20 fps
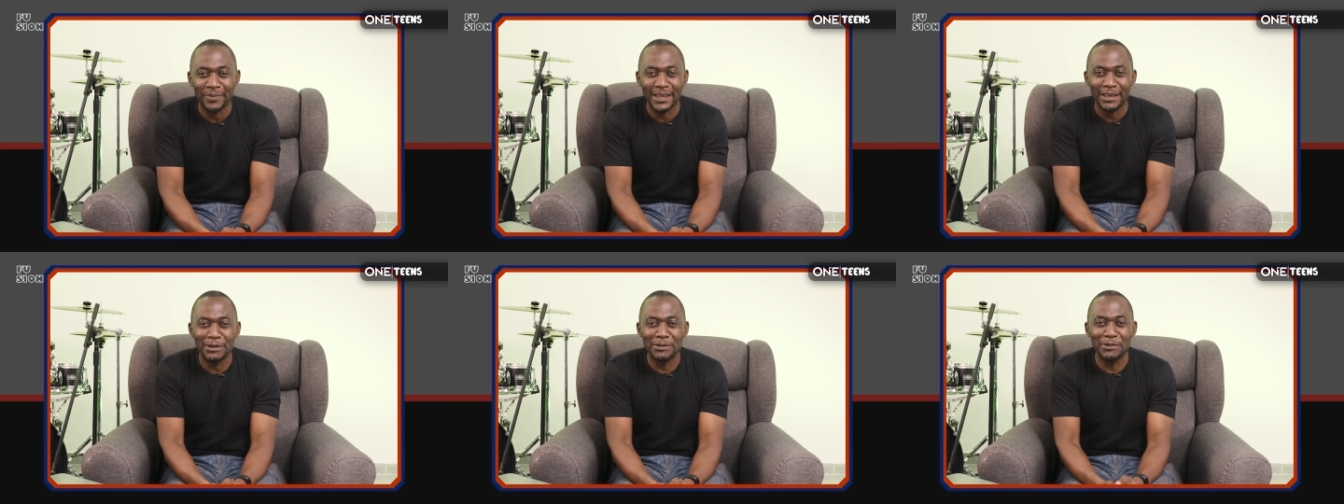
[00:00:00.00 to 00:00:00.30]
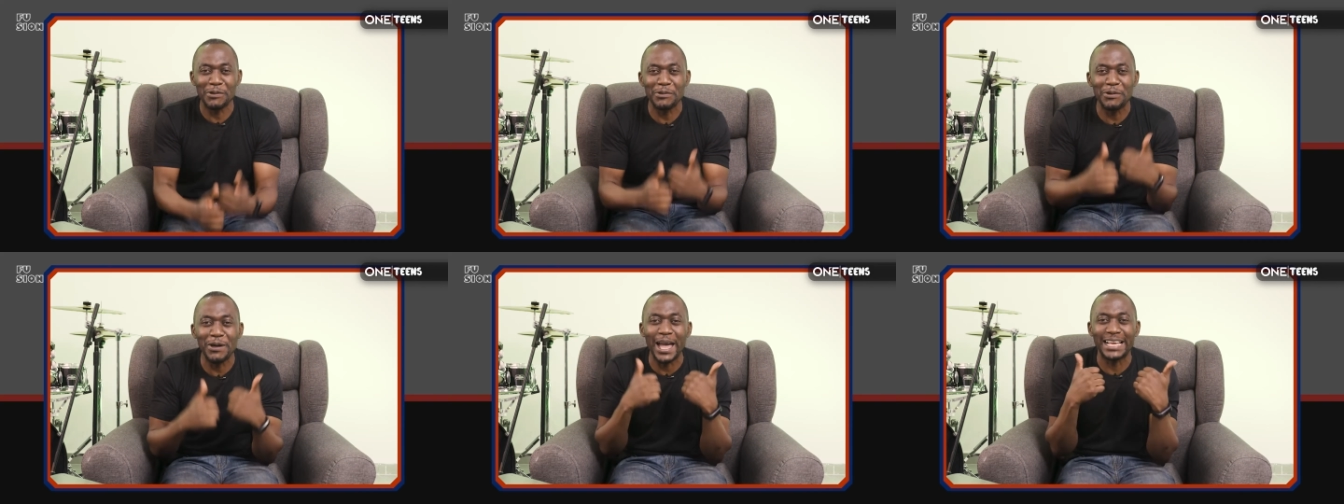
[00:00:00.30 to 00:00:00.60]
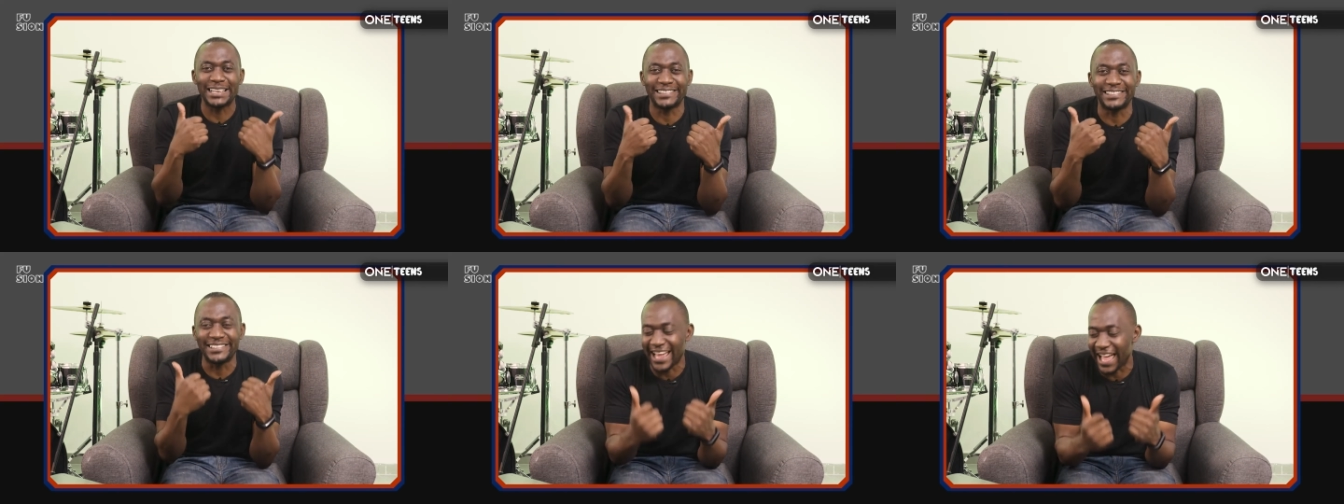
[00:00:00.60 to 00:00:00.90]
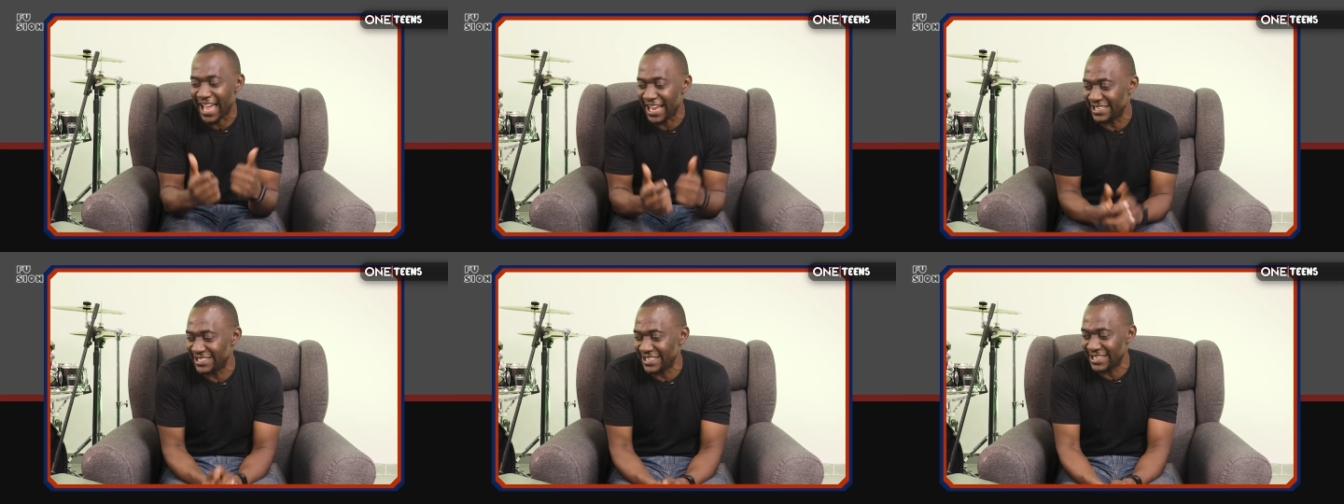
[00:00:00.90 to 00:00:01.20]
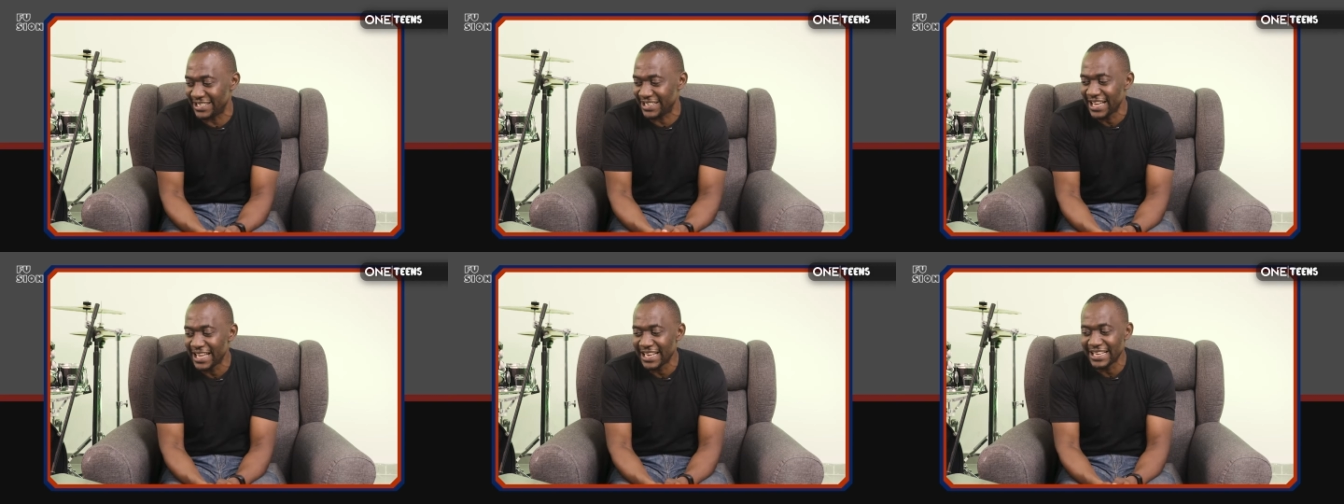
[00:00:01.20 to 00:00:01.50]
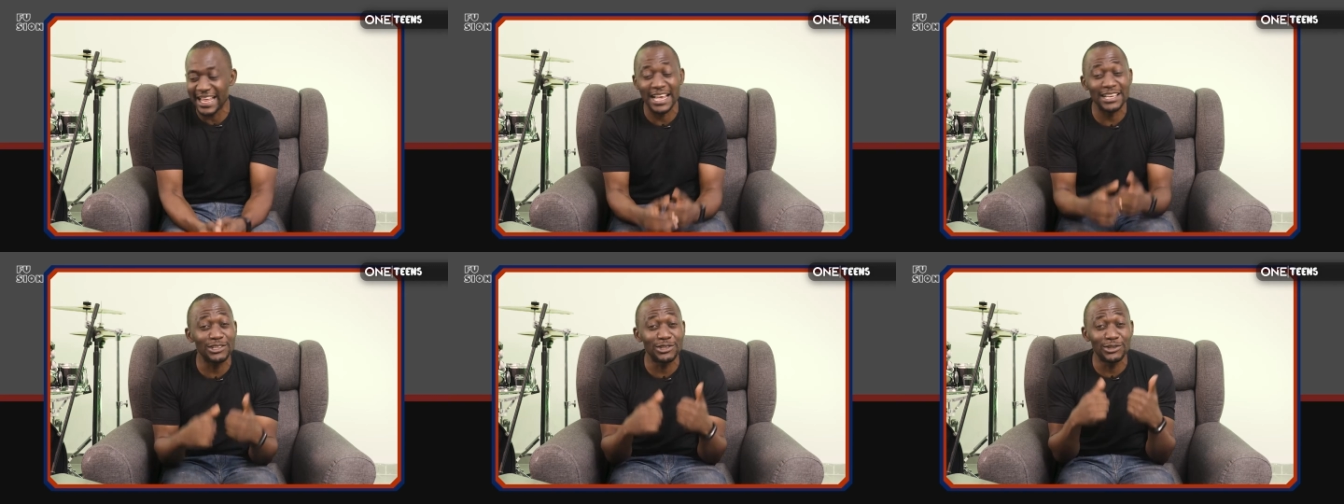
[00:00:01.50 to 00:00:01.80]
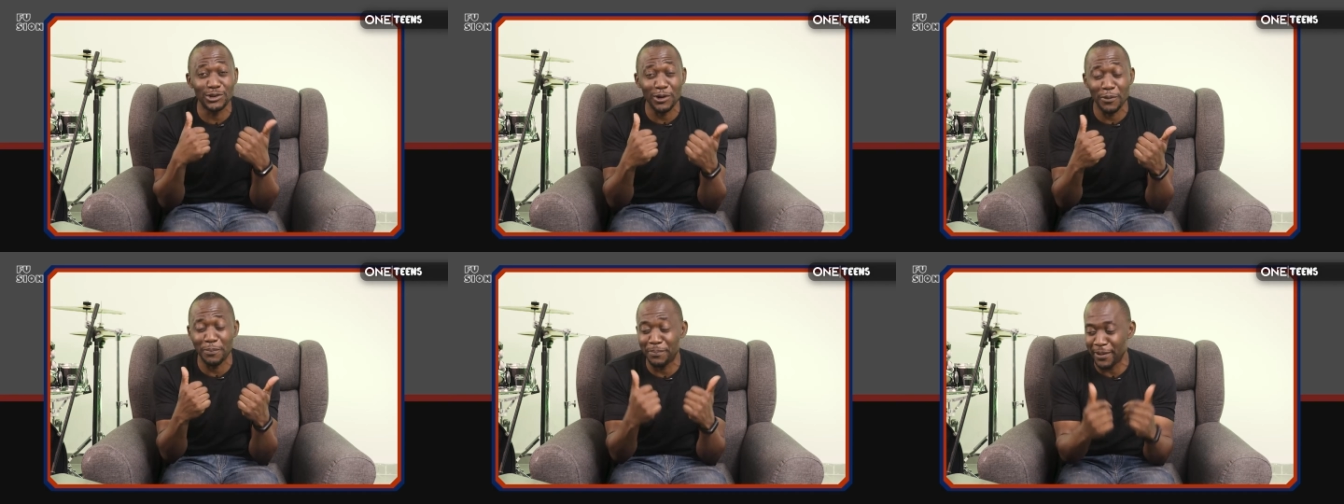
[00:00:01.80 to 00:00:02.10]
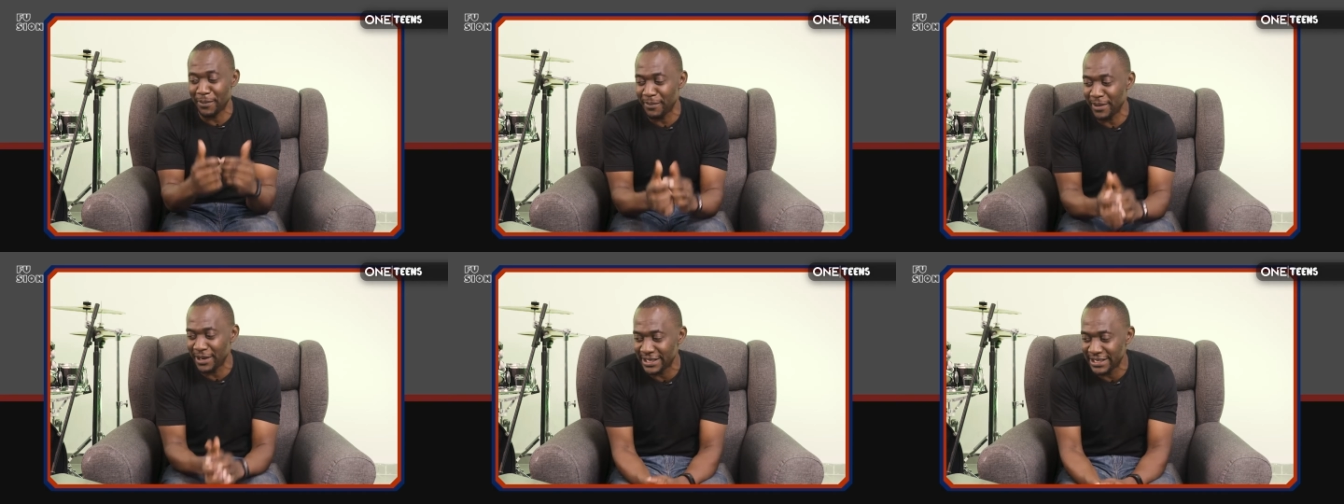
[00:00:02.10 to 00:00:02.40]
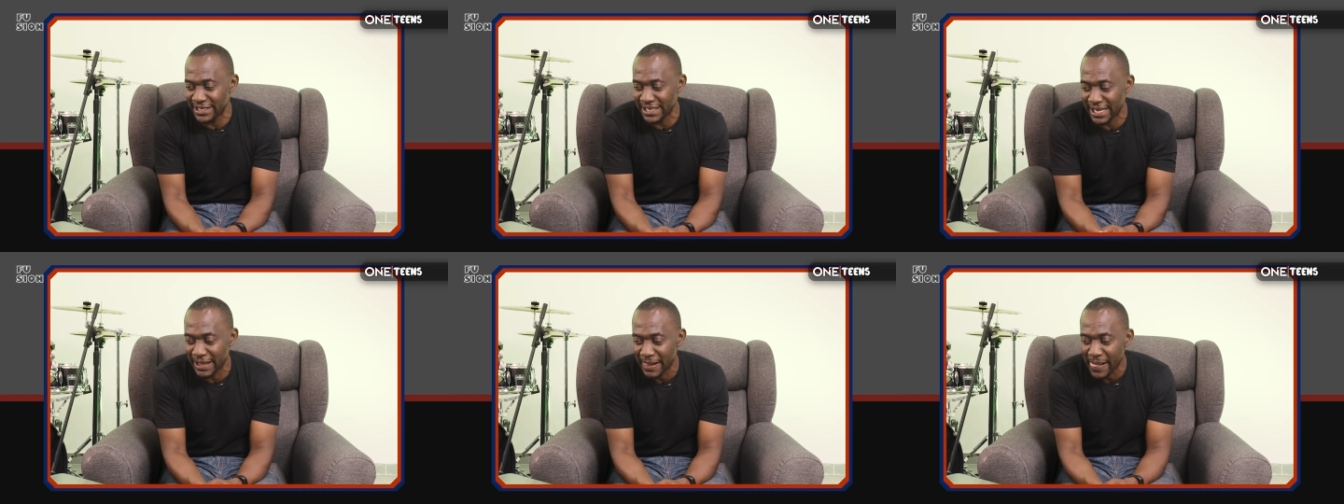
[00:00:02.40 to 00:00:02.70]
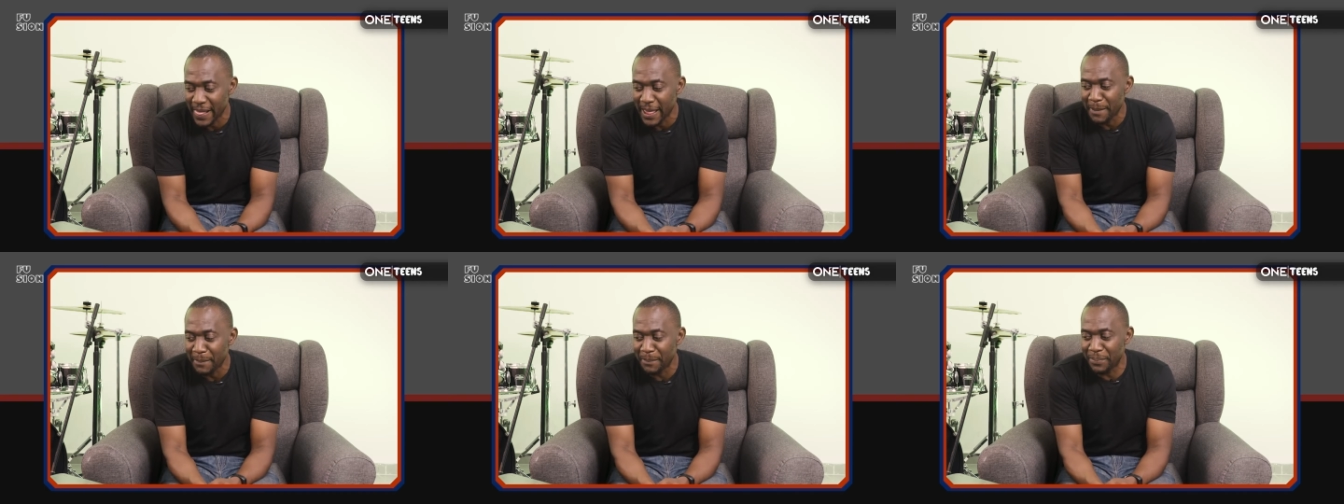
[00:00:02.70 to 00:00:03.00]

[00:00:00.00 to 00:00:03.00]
you know, you're excited. That's dopamine there.